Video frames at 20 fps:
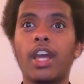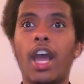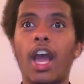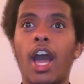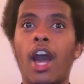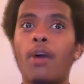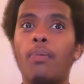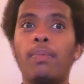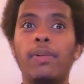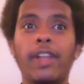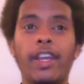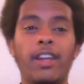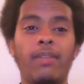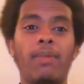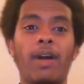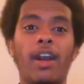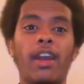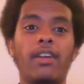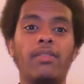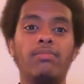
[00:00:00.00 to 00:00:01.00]
outplayed
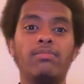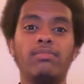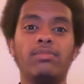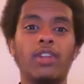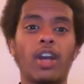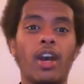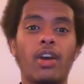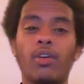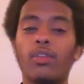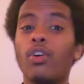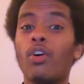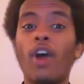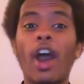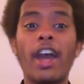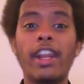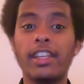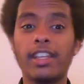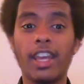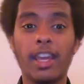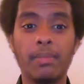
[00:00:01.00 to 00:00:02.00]
by, I don't know,
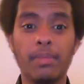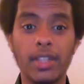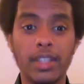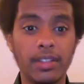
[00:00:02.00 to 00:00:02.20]
Adeyemi.